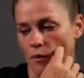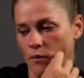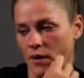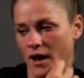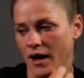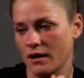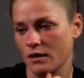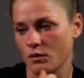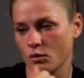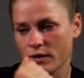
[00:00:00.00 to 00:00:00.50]

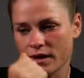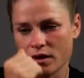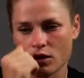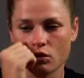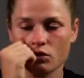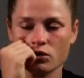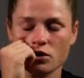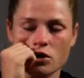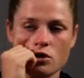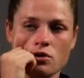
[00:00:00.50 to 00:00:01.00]
But we
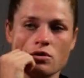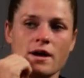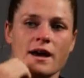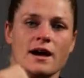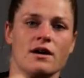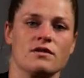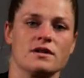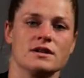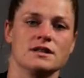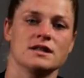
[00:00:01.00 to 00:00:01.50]
all knew
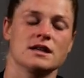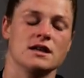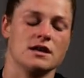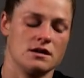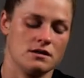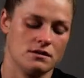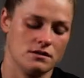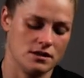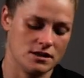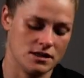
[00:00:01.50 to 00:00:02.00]
how
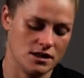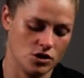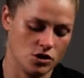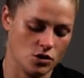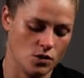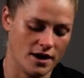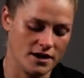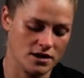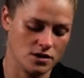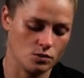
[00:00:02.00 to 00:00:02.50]
risky the
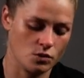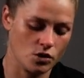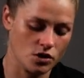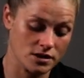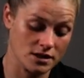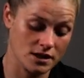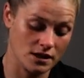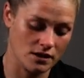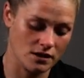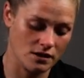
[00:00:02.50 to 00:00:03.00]
situation
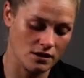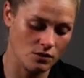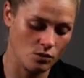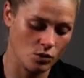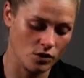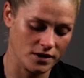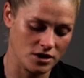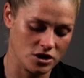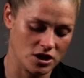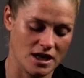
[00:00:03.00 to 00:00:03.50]
was and
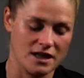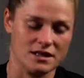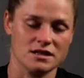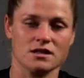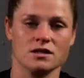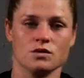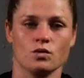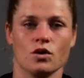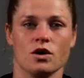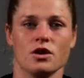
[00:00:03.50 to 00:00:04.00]
what the
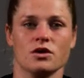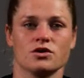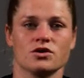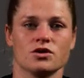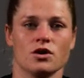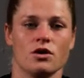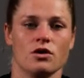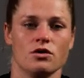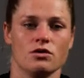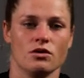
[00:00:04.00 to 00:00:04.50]
chances were.
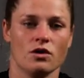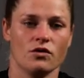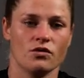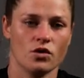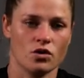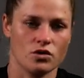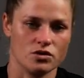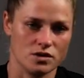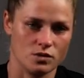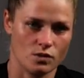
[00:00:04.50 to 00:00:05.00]
So,
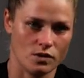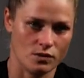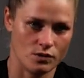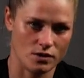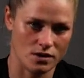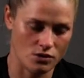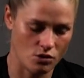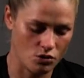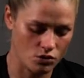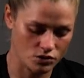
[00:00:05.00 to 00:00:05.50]
of course, we
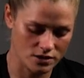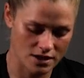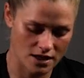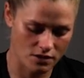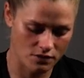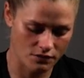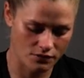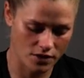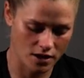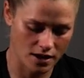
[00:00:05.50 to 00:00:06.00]
were all
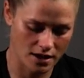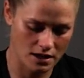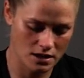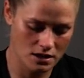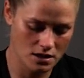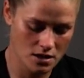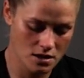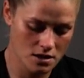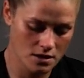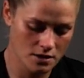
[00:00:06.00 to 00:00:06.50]
terrified.